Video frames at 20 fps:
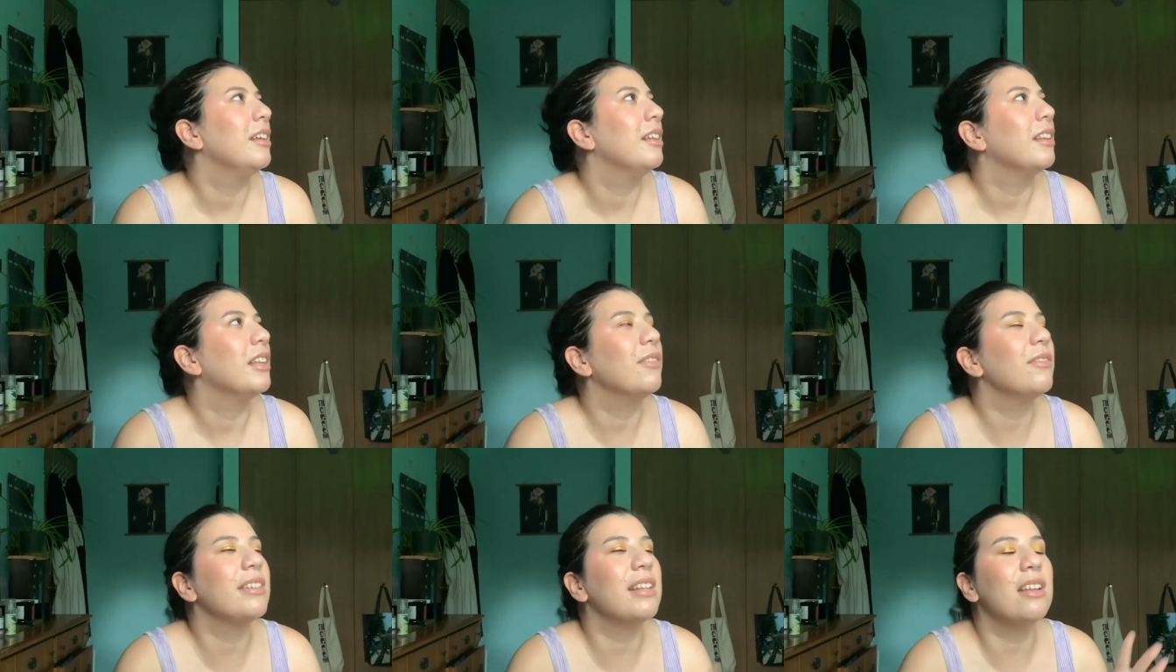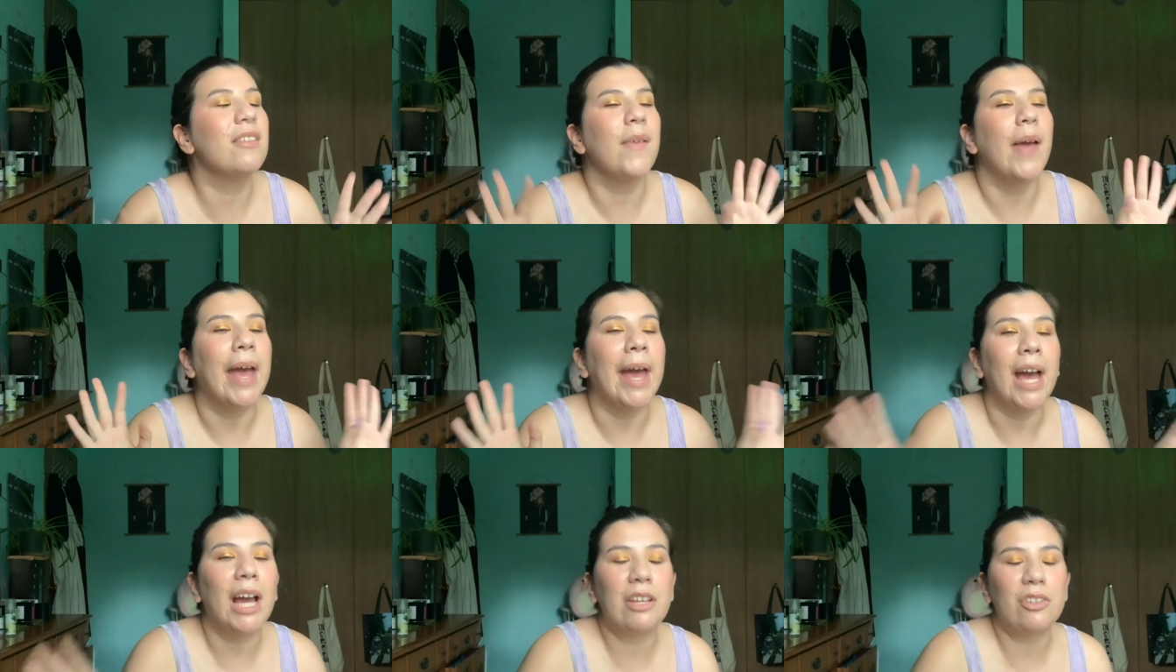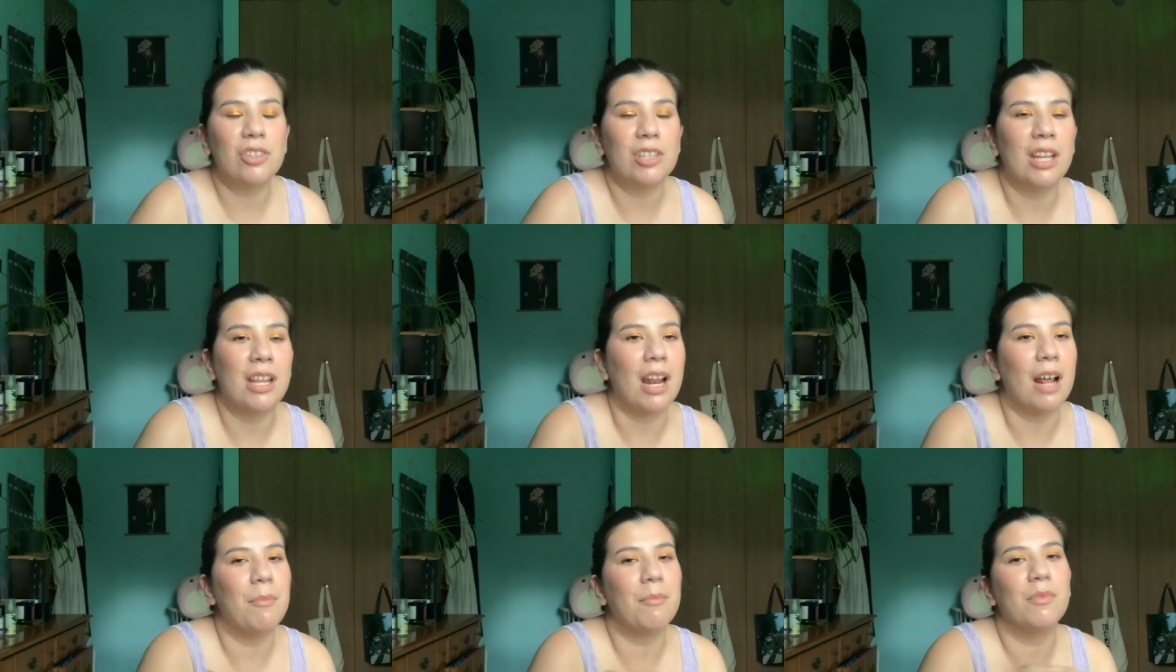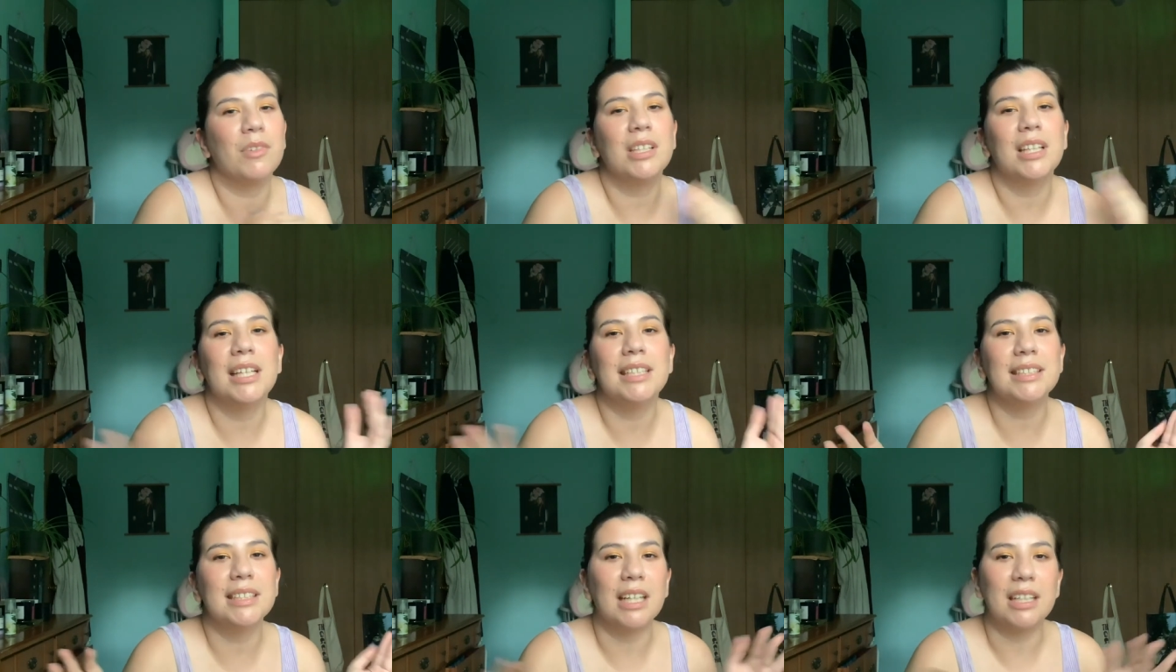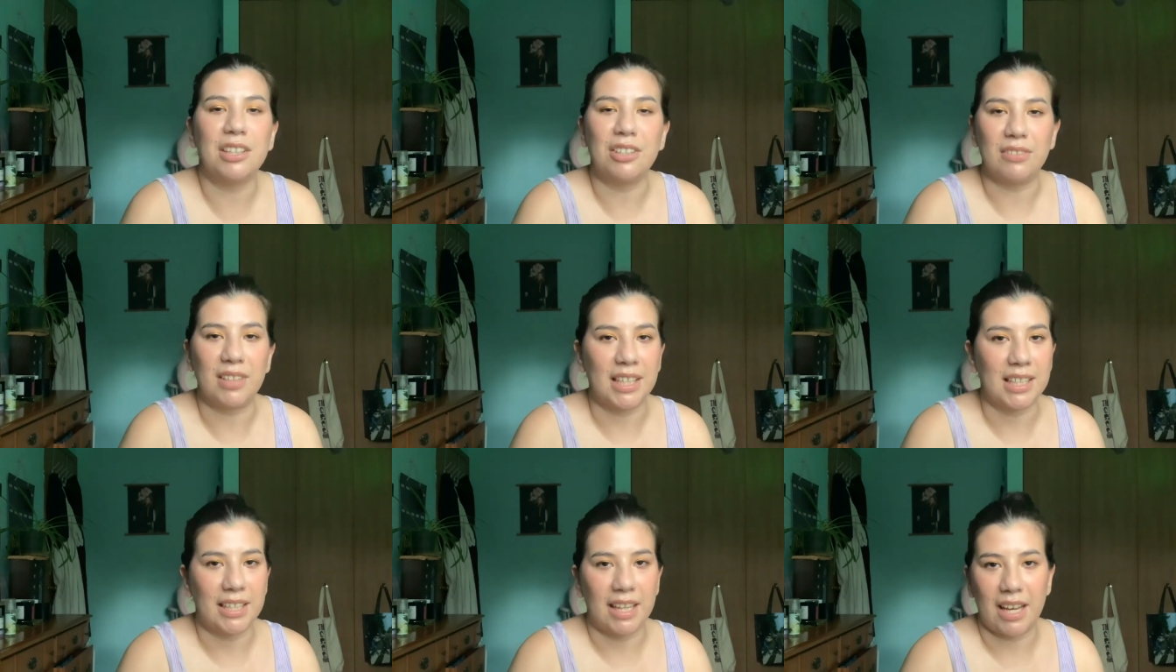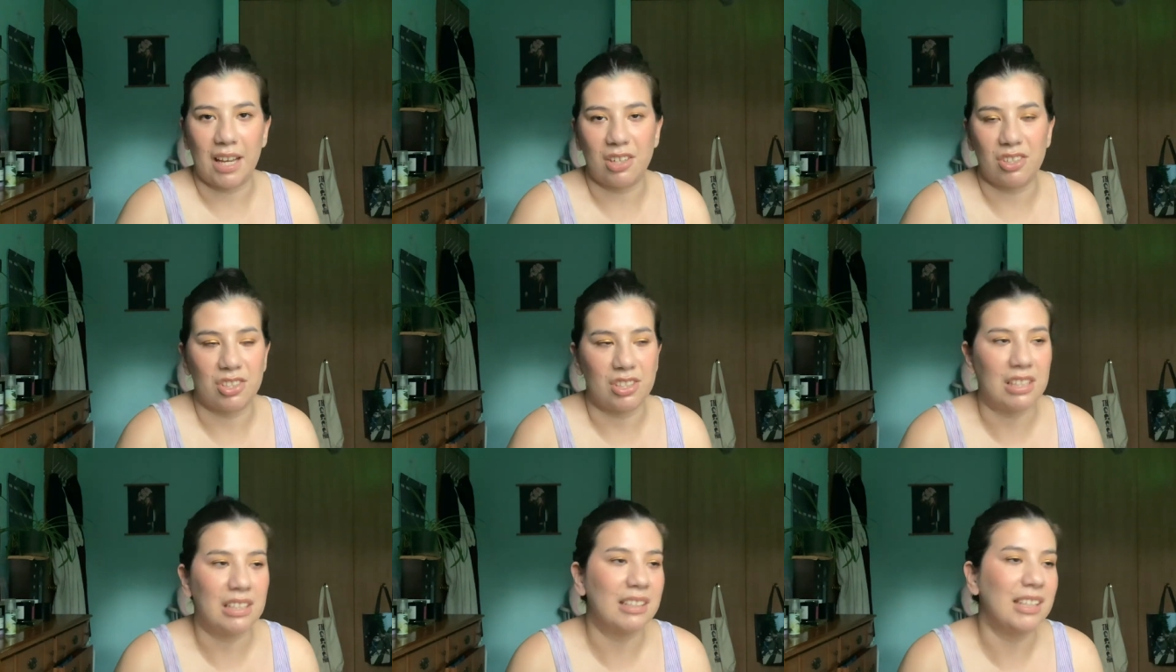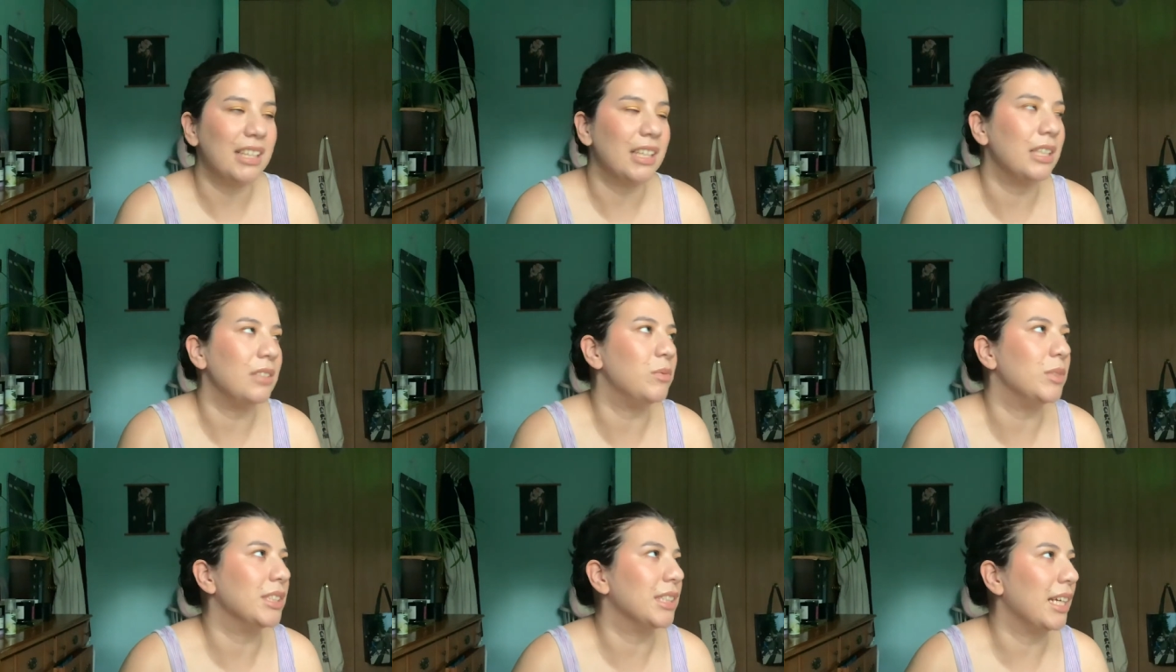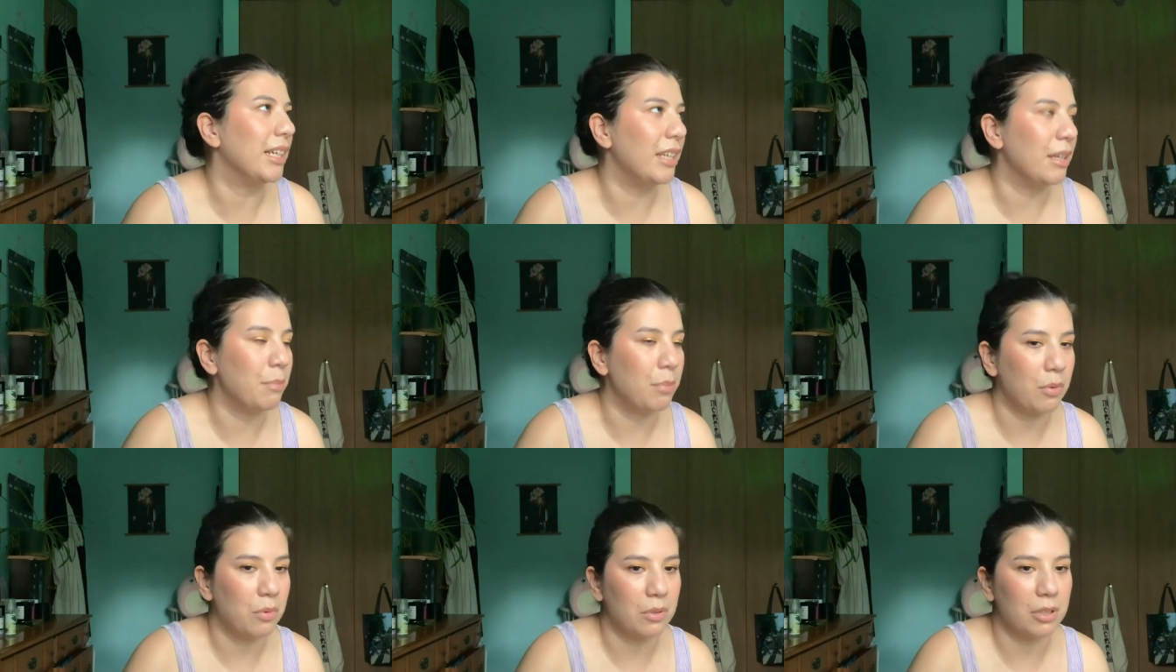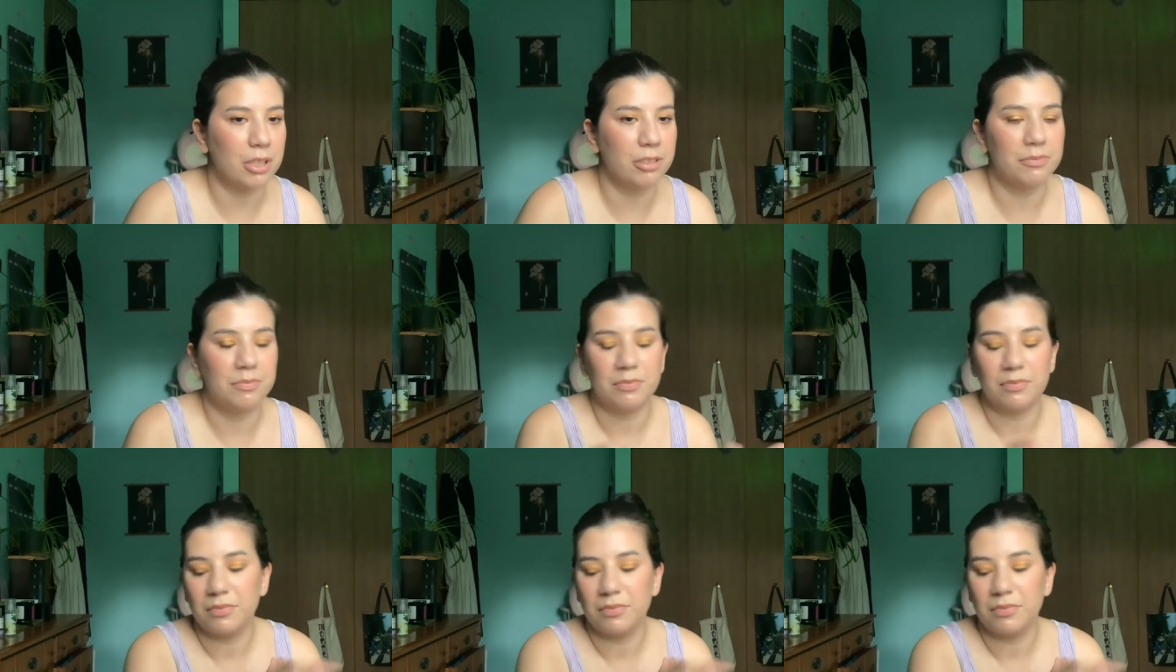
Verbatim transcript: there was a lot of action, and I'm realizing I don't like action. Like I just, I get bored.